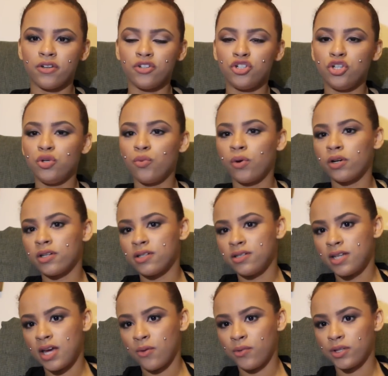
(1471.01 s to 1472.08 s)
Do you want to
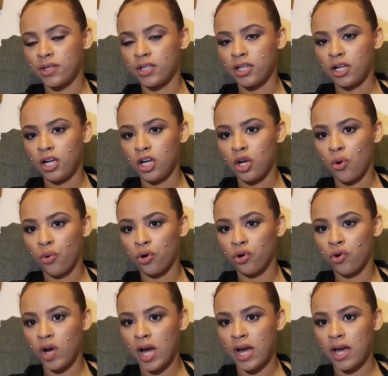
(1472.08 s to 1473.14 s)
stay with the lower
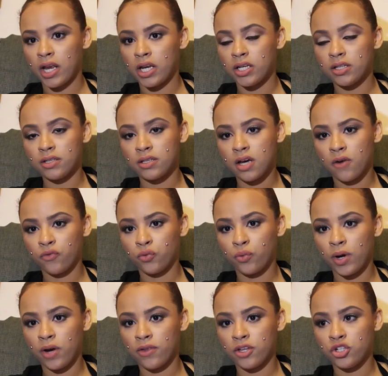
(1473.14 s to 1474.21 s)
grade
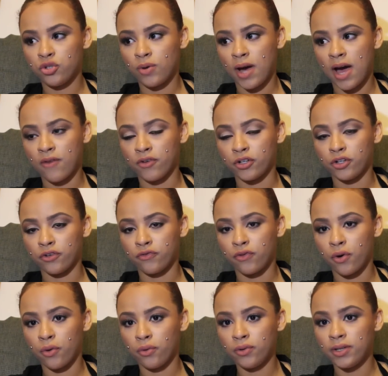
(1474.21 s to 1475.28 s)
software that you have on your
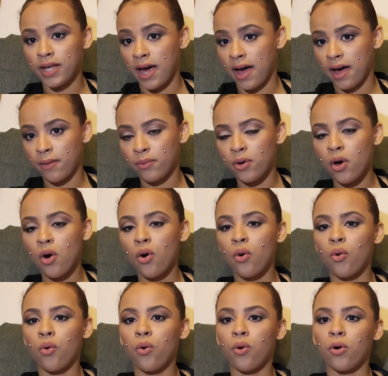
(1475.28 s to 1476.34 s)
phone, the app,
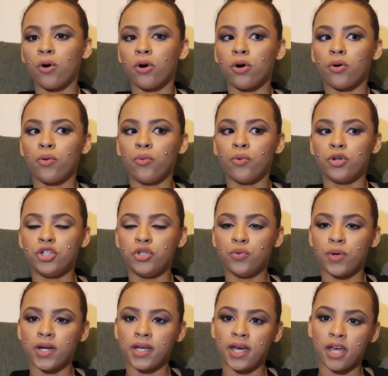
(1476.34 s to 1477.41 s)
or would you
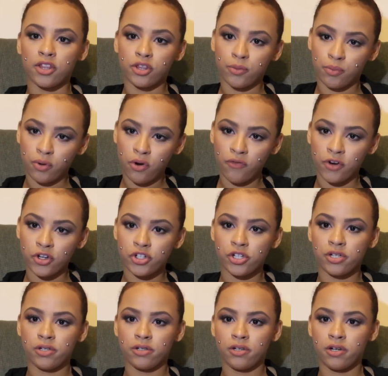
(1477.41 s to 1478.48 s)
want to get the pro
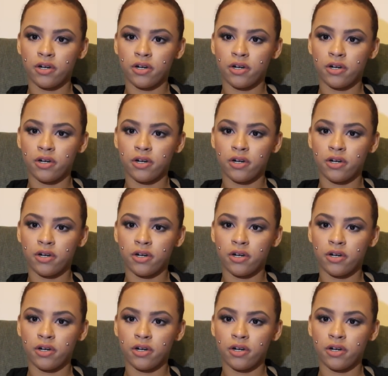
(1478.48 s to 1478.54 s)
version?